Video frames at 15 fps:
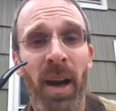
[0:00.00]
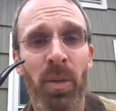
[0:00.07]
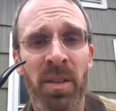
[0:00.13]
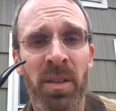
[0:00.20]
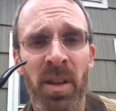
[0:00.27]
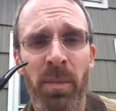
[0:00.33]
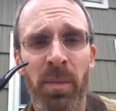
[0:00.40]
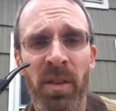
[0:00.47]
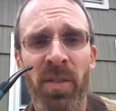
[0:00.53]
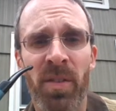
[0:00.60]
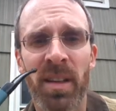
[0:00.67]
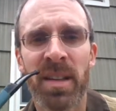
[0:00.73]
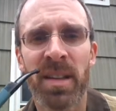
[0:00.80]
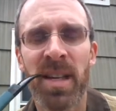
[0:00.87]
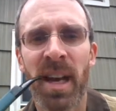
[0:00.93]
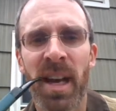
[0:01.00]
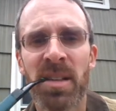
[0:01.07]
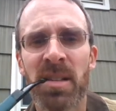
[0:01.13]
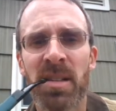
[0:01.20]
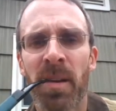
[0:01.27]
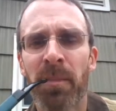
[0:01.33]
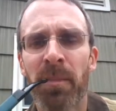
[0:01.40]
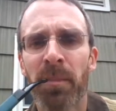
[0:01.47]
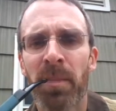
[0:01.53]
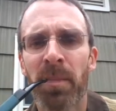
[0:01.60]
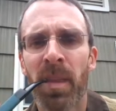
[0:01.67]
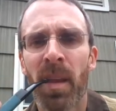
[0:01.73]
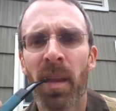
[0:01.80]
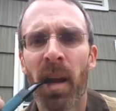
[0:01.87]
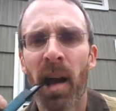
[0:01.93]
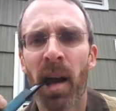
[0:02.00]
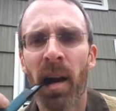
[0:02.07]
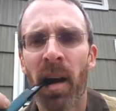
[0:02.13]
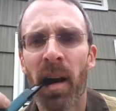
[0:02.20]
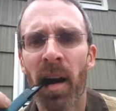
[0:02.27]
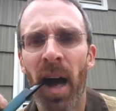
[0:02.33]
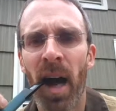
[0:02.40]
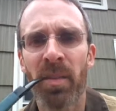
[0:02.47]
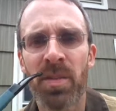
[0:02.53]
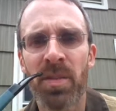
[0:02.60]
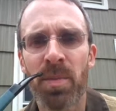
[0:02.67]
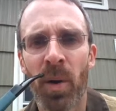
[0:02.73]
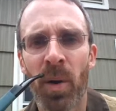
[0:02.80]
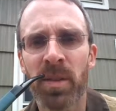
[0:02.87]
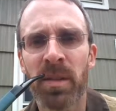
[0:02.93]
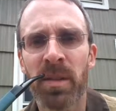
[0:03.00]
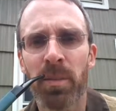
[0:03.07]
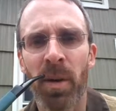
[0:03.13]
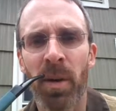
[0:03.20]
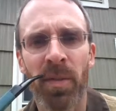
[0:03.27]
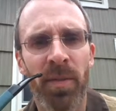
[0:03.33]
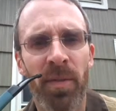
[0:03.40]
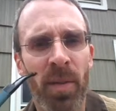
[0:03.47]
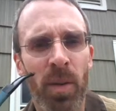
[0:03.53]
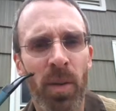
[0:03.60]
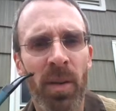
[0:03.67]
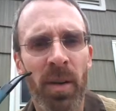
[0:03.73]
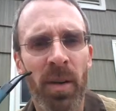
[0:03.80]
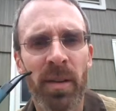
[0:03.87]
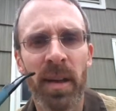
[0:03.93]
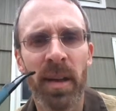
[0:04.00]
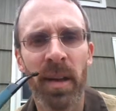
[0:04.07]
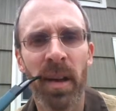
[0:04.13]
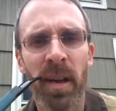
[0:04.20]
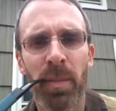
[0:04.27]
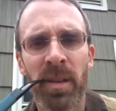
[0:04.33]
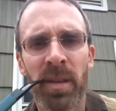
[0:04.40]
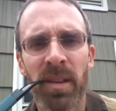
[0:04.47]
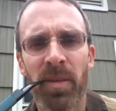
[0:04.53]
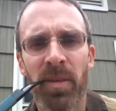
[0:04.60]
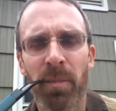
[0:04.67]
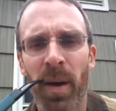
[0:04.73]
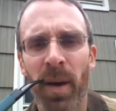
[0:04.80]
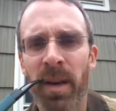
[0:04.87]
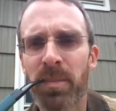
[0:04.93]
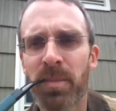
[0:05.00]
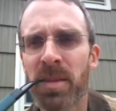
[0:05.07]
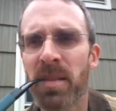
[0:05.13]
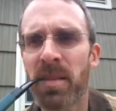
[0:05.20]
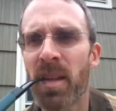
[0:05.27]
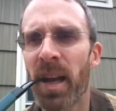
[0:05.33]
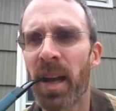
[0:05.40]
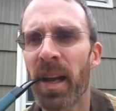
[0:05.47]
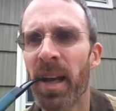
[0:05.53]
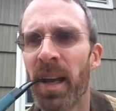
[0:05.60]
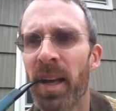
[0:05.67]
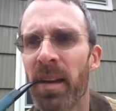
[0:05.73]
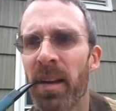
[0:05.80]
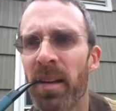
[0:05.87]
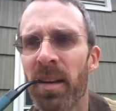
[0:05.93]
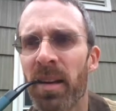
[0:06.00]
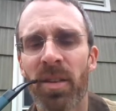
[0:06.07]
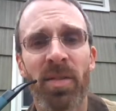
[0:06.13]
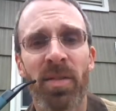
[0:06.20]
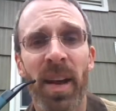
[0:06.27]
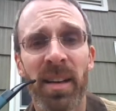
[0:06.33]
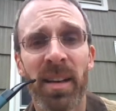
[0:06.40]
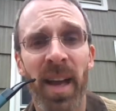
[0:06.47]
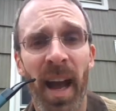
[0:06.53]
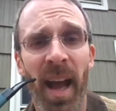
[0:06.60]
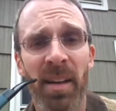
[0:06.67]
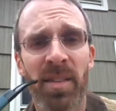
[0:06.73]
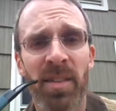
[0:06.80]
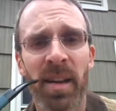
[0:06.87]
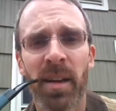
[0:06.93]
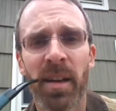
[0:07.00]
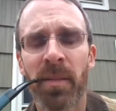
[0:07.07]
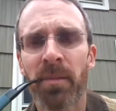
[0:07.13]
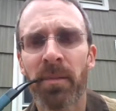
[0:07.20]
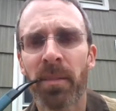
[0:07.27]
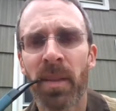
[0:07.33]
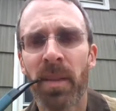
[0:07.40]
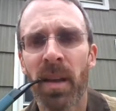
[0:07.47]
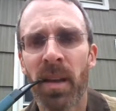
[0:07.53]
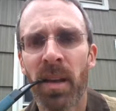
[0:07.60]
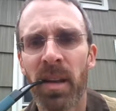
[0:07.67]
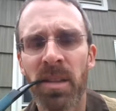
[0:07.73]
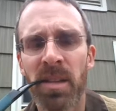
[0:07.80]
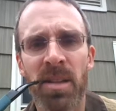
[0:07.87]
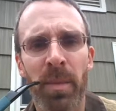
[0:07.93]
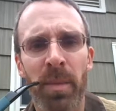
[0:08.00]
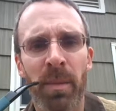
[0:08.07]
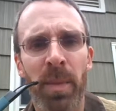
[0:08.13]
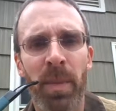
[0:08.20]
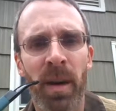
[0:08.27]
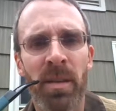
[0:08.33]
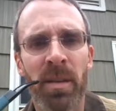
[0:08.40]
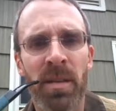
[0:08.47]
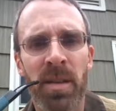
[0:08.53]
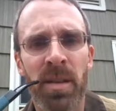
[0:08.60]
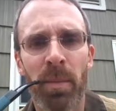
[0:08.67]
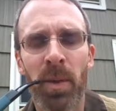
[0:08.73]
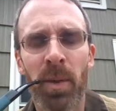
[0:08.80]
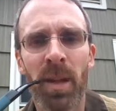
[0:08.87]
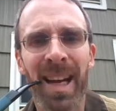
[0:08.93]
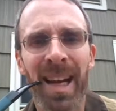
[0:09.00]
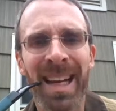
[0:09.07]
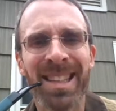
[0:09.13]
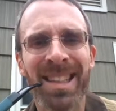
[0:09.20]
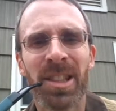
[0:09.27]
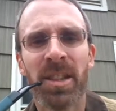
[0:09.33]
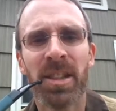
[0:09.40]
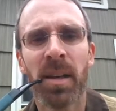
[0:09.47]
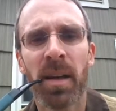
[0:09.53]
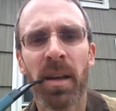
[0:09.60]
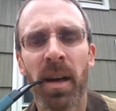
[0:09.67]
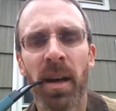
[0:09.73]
one's going to be fun to test. I've smoked it before in a couple of different pipes, and it is fantastic. It is the McBaron Double H